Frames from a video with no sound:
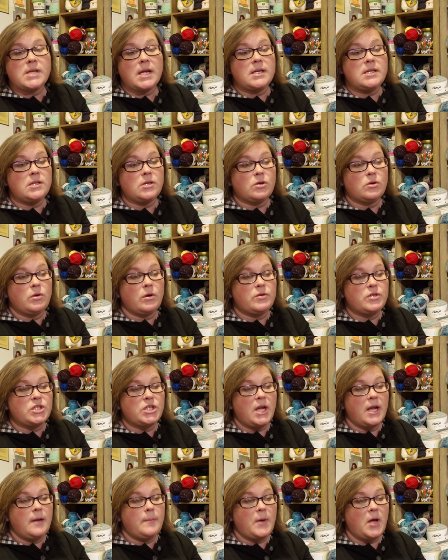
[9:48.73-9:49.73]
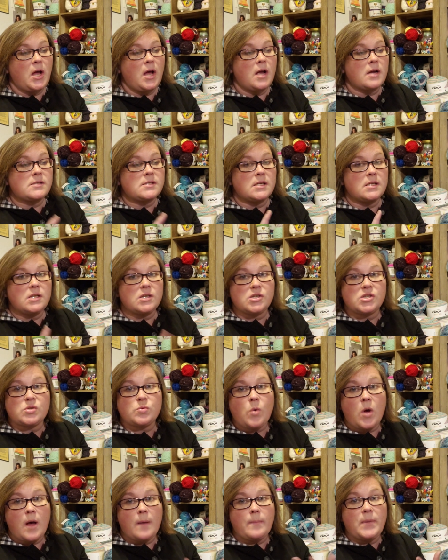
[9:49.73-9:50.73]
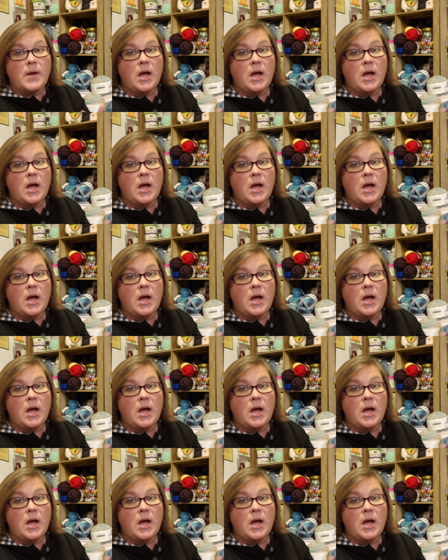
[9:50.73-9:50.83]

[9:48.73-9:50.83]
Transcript: I did a crochet box, I did a swap